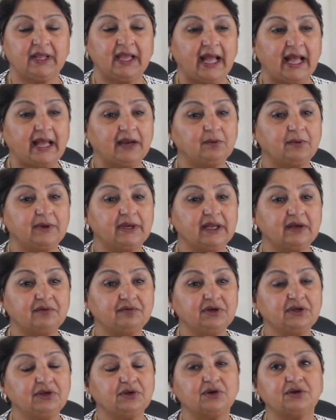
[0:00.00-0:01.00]
And
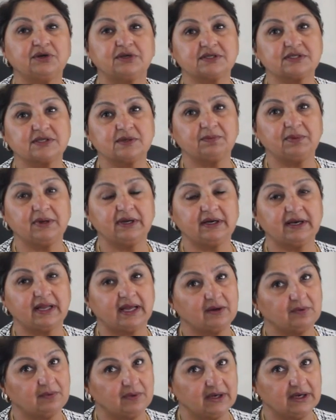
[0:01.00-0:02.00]
whenever you're disciplined
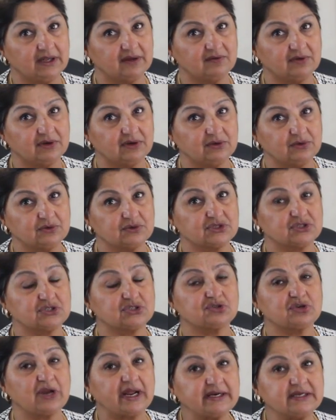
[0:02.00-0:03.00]
and whenever you
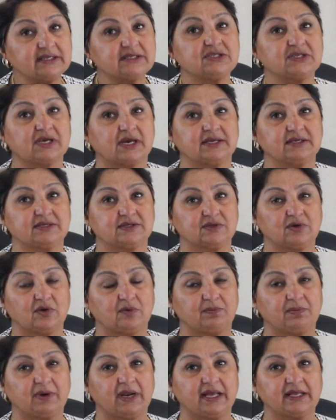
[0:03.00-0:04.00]
strategize your
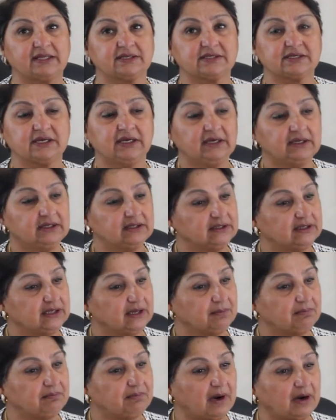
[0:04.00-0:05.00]
plans,
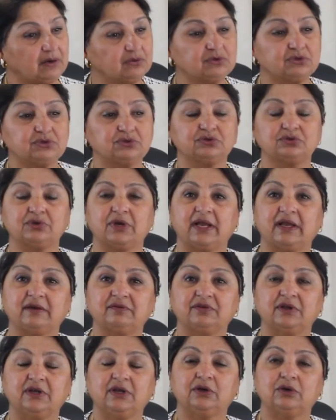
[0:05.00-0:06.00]
they're bound to
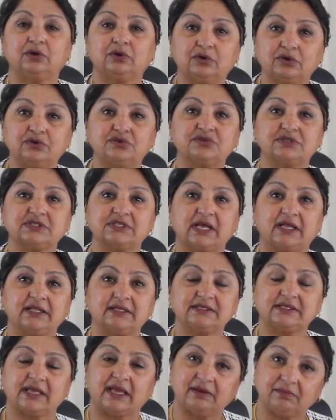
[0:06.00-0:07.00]
have good
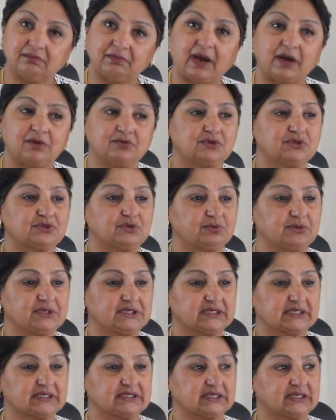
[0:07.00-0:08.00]
results and bound to be
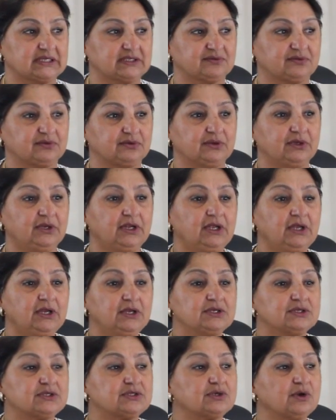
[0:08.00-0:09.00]
successful.
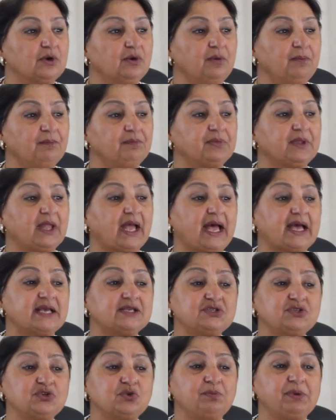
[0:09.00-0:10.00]
So
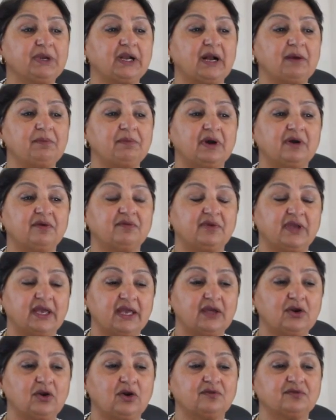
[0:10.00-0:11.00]
as you become
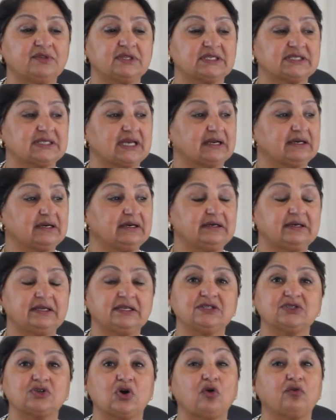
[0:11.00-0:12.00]
aware of the
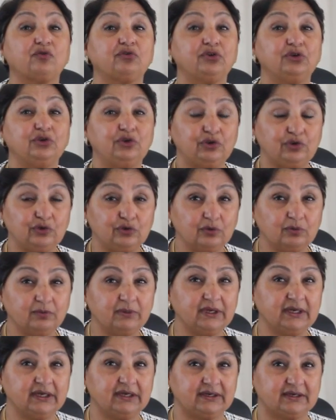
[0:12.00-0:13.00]
subtleties of
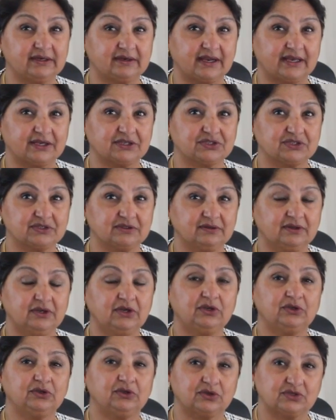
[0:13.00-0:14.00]
human interaction,
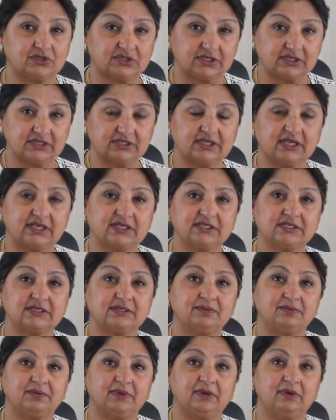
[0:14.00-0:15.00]
your
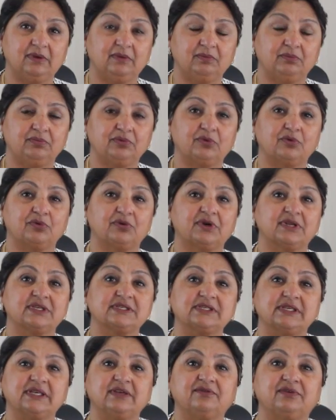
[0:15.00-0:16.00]
success will
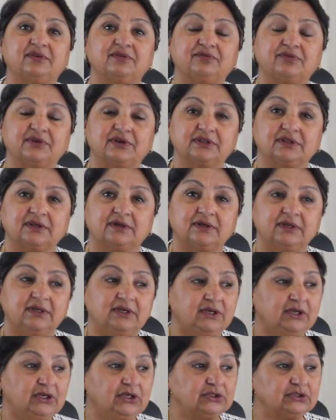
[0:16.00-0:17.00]
progress even further.
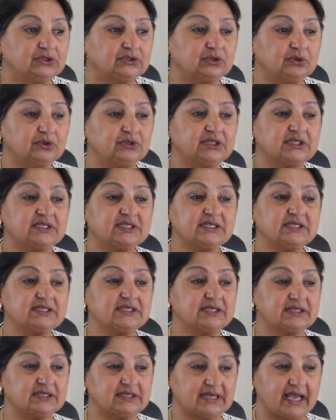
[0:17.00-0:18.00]
So this
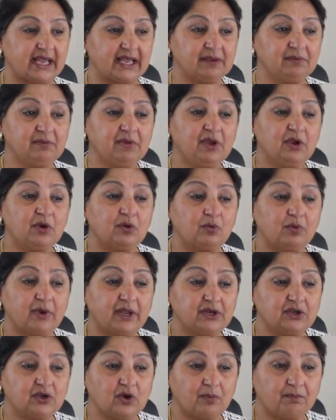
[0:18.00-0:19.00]
is the time
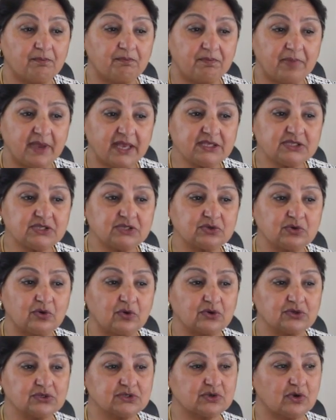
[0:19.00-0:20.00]
when your best
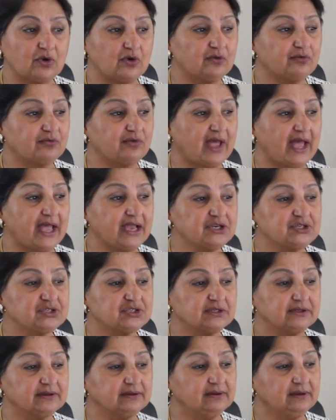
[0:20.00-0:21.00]
course of
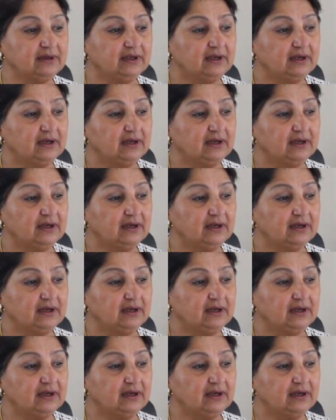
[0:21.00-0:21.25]
action